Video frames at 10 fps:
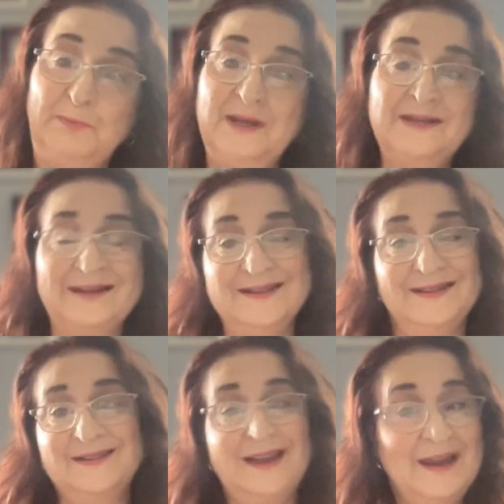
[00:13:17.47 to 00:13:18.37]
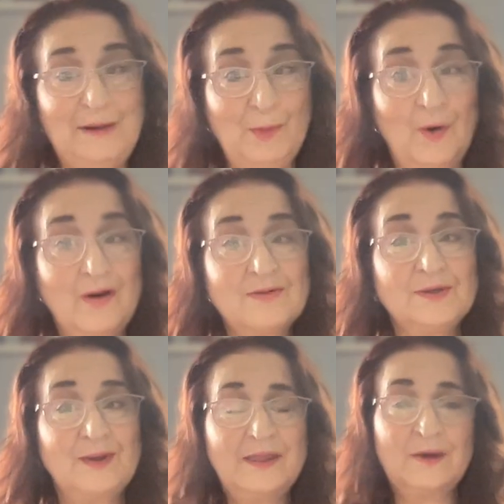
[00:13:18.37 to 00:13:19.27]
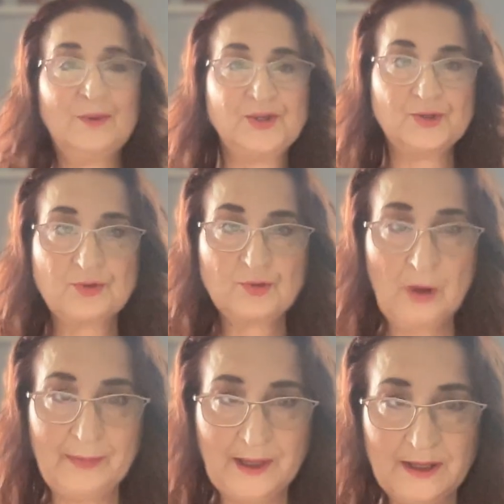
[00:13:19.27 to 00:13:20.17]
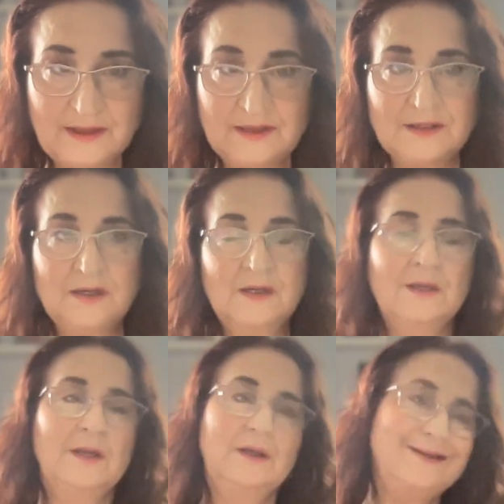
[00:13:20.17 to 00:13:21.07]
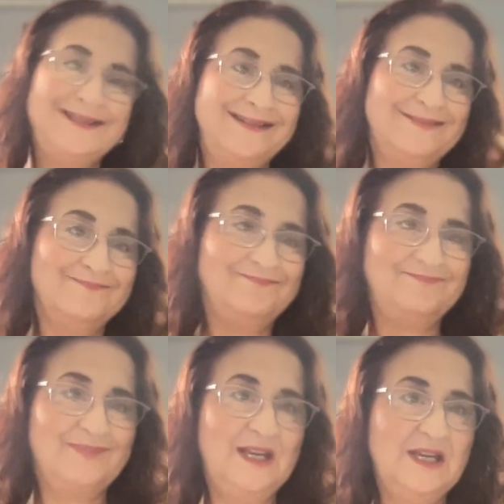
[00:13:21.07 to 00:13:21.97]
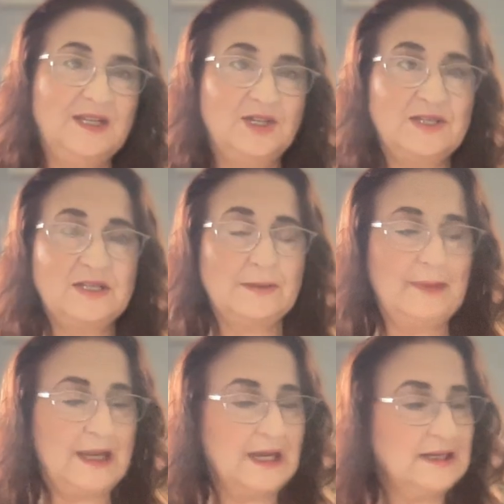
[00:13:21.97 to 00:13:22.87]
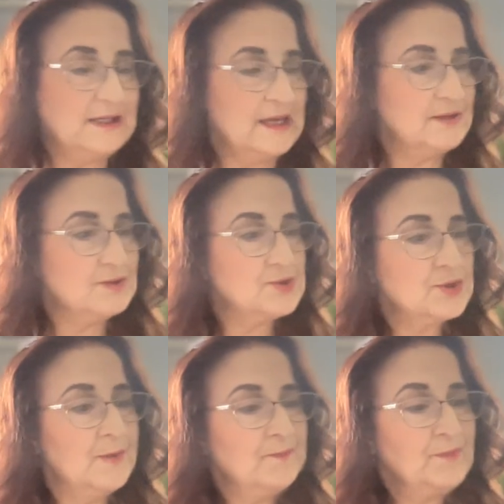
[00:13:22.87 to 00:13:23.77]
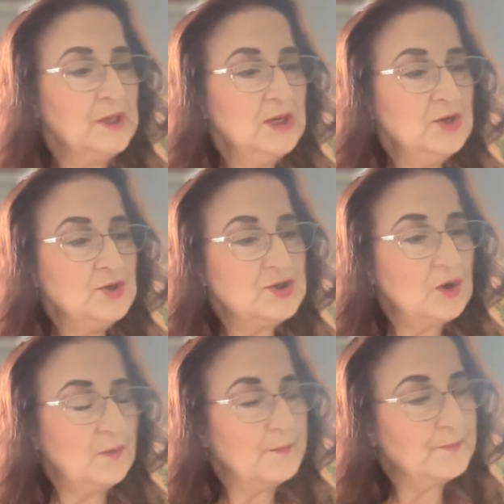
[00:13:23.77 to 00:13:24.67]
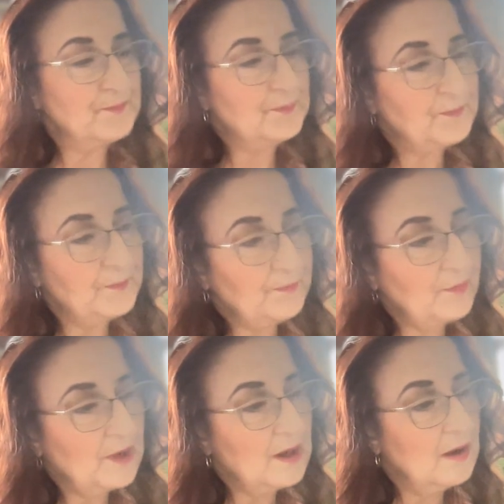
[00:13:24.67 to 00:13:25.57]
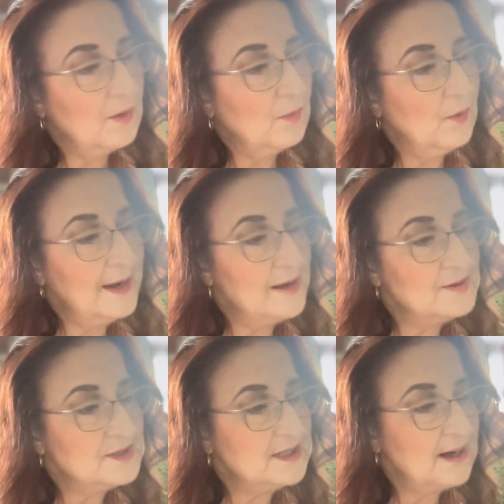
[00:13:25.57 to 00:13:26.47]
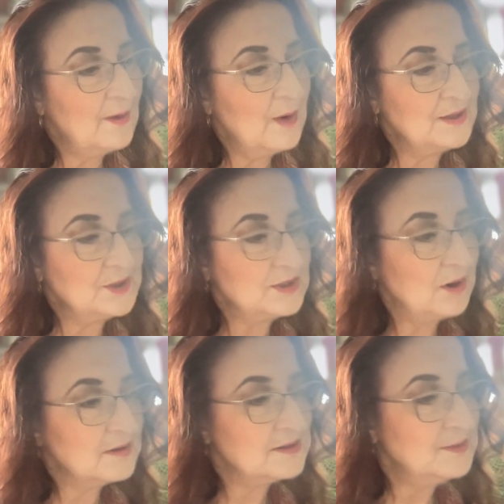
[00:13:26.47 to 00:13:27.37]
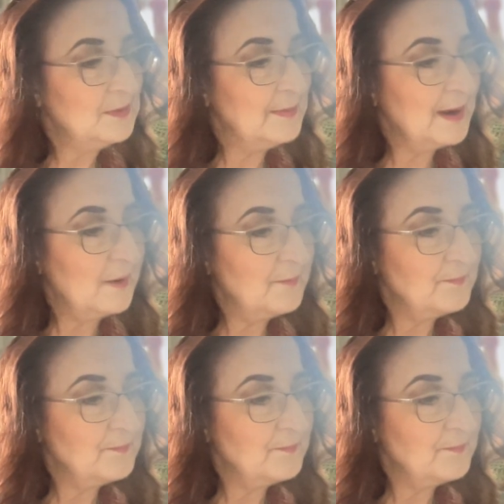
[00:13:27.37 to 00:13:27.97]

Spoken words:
but it doesn't anymore. So I think we should stop it, because it just doesn't make any sense. So what else did I want to talk to you about?